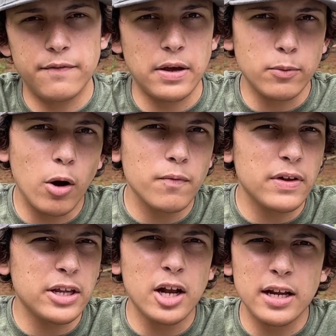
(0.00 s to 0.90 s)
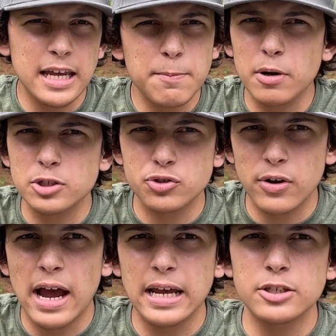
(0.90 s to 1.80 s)
If they won't, then you got to keep on
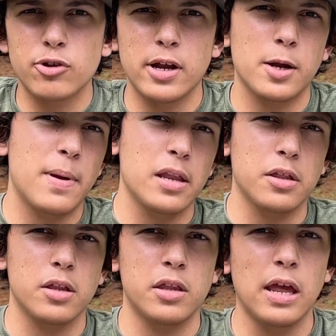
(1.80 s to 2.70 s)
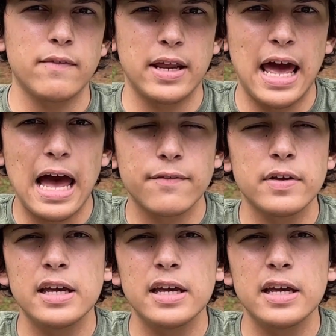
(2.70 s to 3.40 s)
trying your best to save that hive.